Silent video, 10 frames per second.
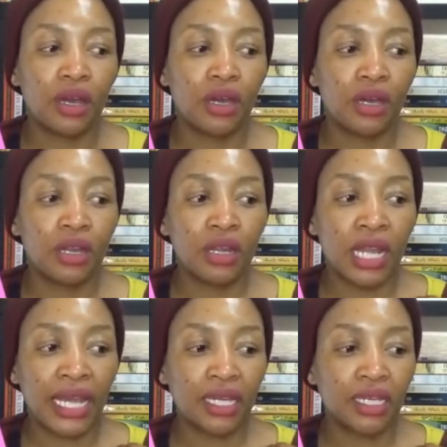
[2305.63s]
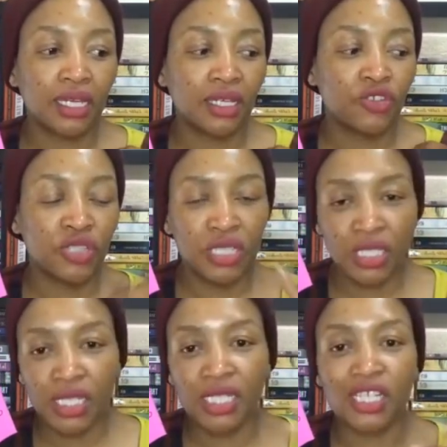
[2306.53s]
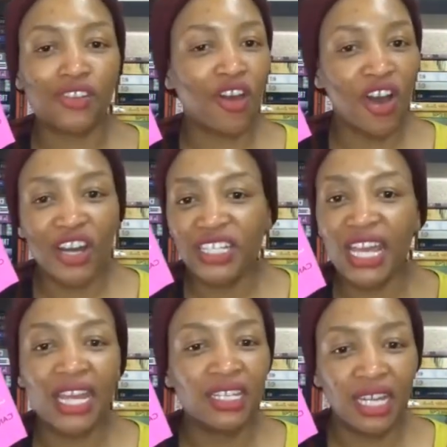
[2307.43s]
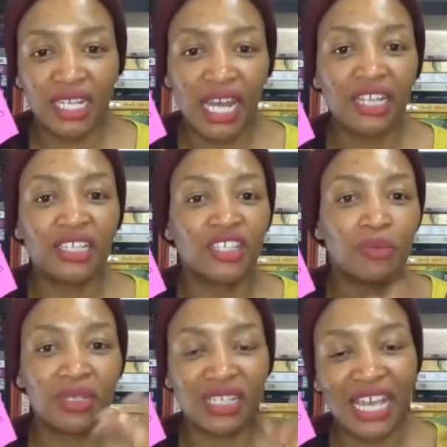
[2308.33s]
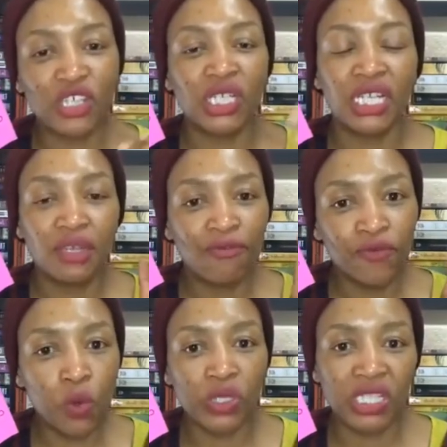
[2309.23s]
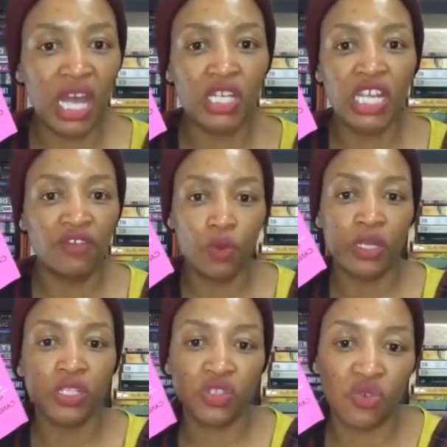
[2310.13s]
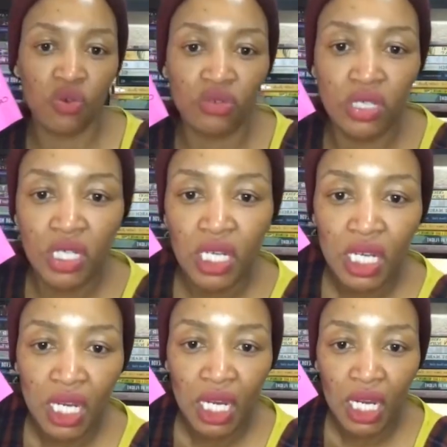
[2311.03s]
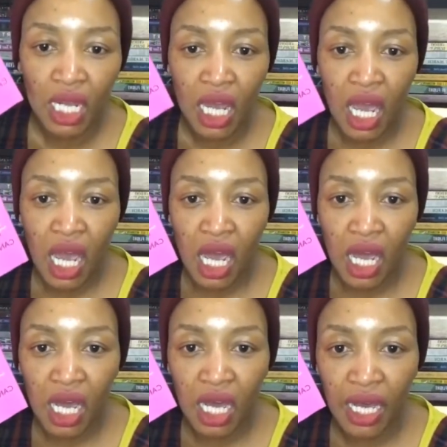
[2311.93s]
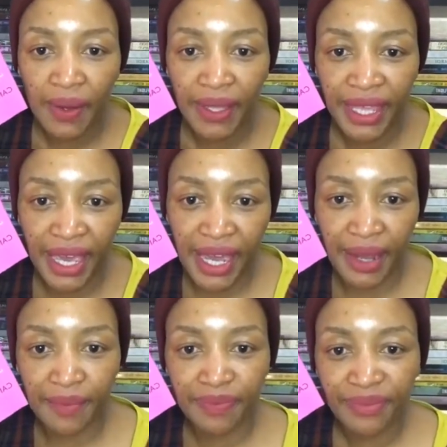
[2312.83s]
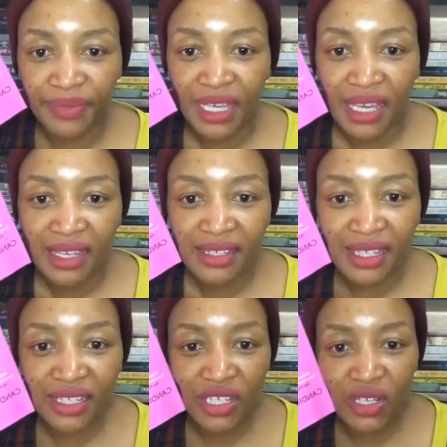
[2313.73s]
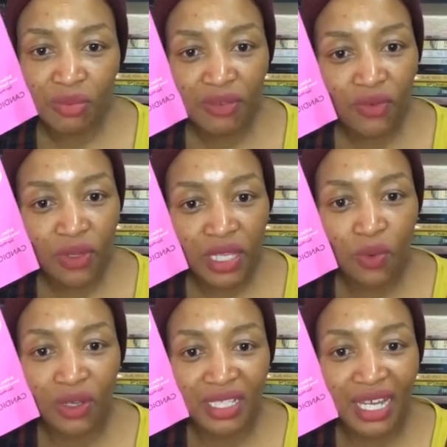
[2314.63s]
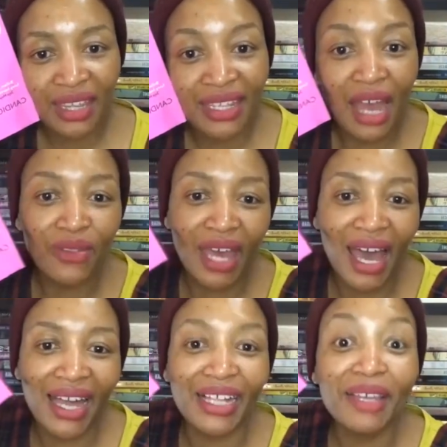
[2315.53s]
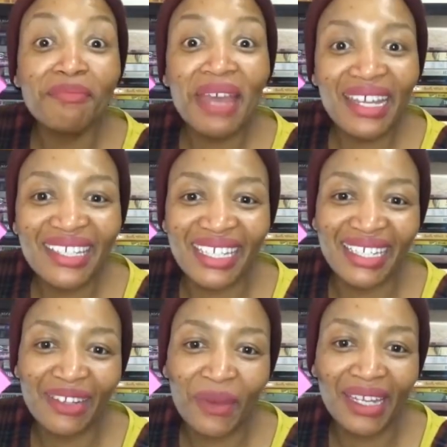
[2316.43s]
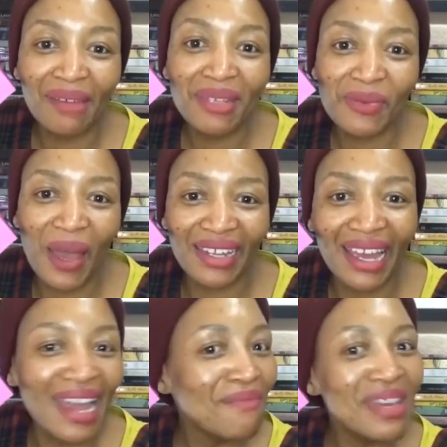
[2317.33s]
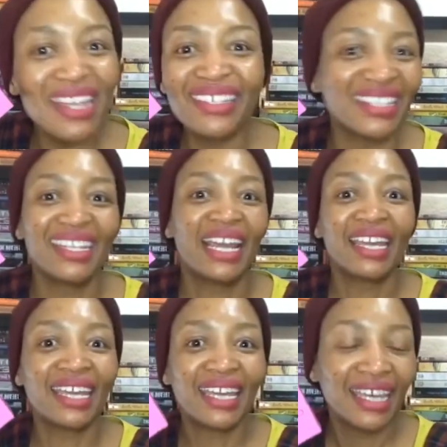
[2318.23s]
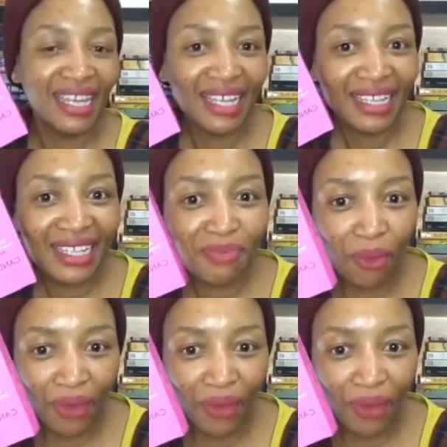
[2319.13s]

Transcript: like Jesus and God and she must actually force down everyone's throat. Yeah, 6 years before they walked down the aisle. Imagine, wait, Miss Weiner, imagine like this boy.